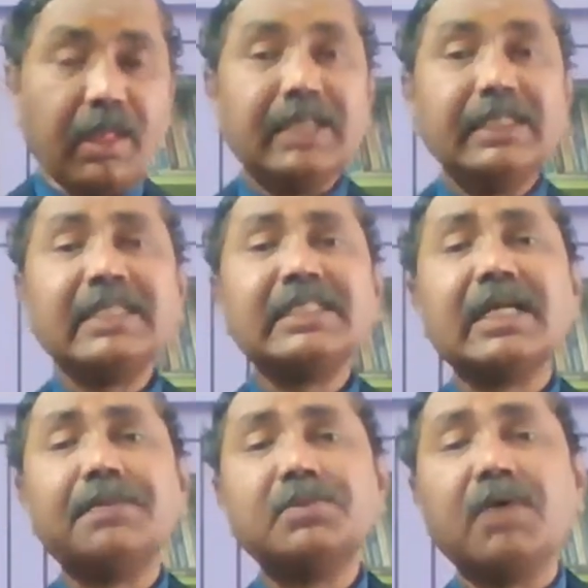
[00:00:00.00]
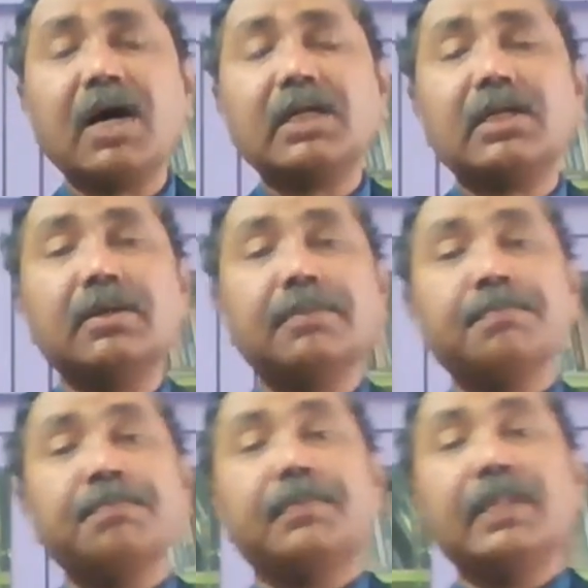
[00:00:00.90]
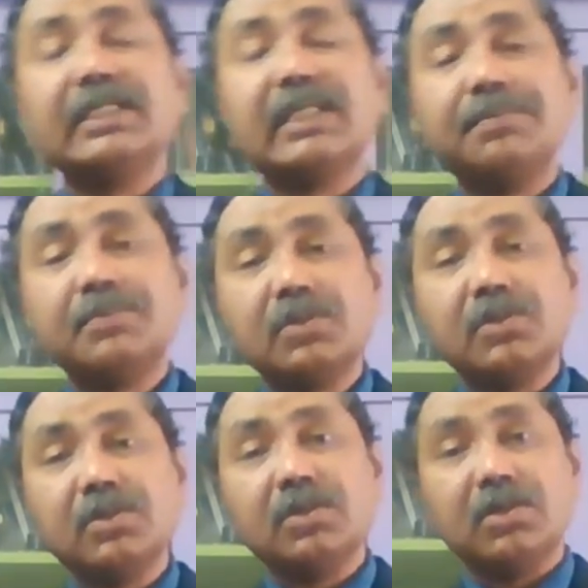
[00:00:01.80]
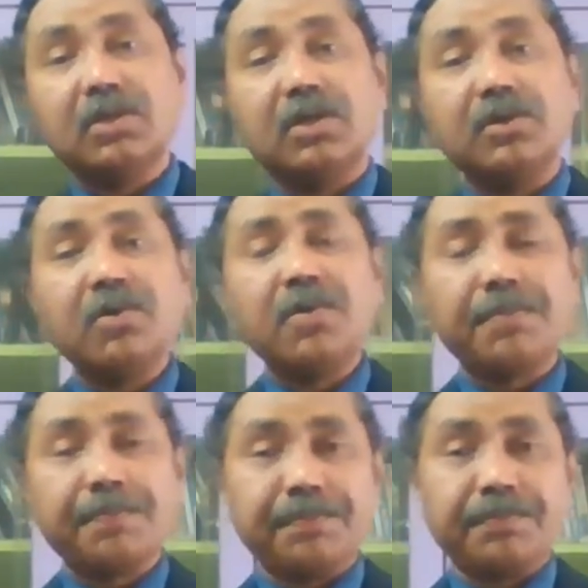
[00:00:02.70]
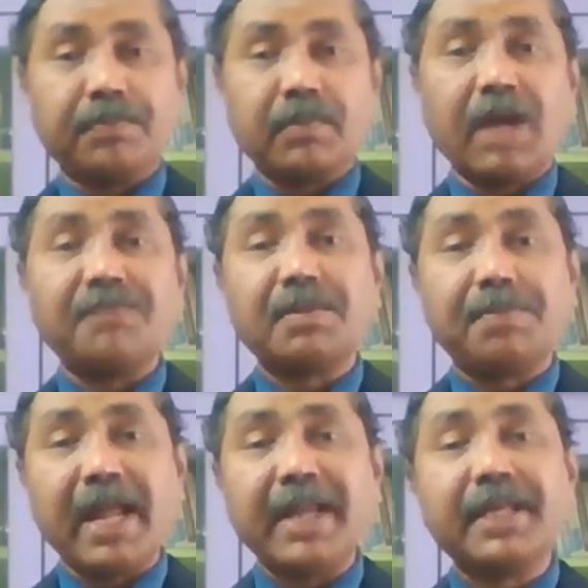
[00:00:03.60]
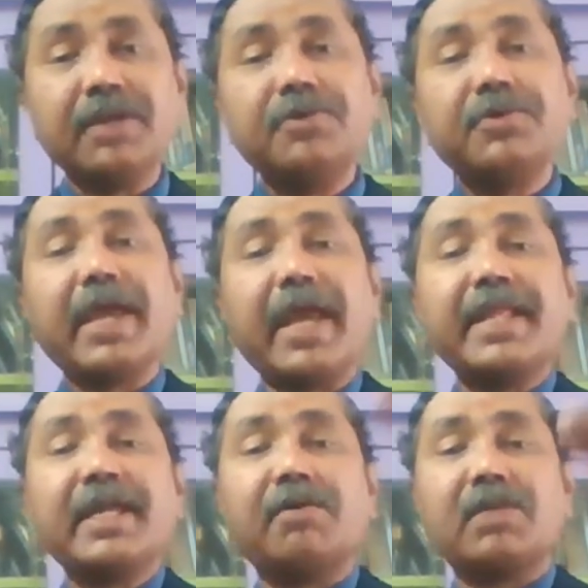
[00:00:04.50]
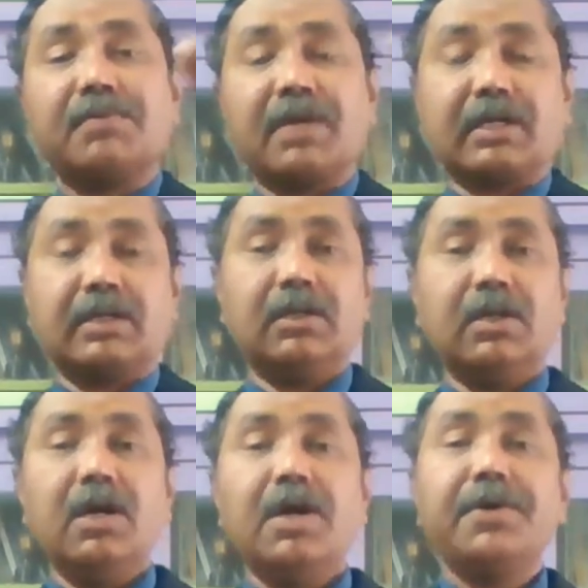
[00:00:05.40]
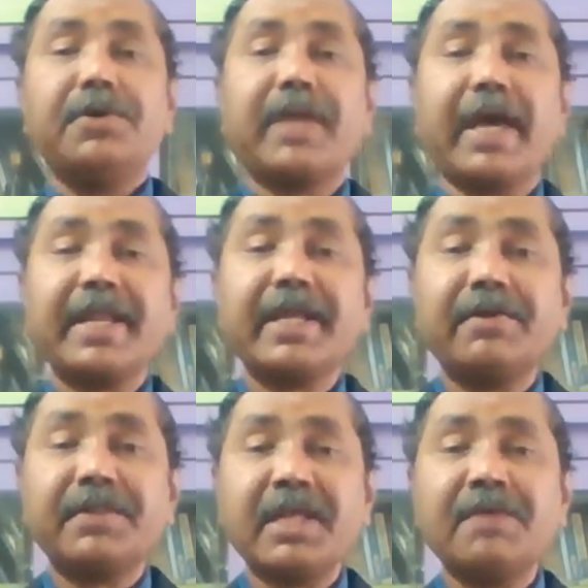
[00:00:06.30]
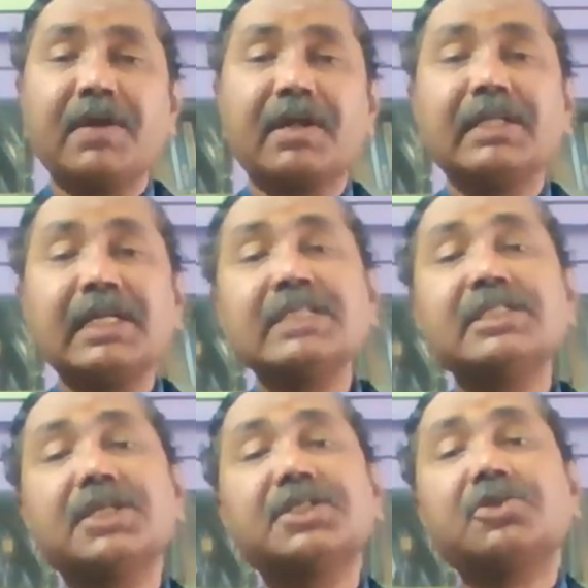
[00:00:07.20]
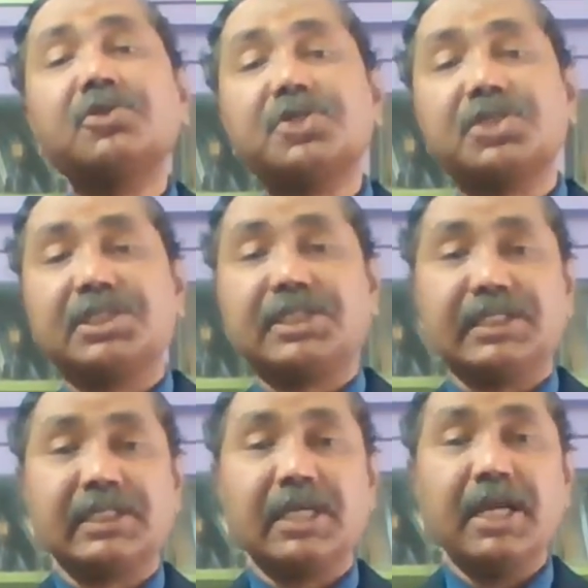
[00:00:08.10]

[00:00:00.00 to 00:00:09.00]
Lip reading: Next comes what? Next comes, after planning, you carrying out the work. You carrying out the work. That is execution stage.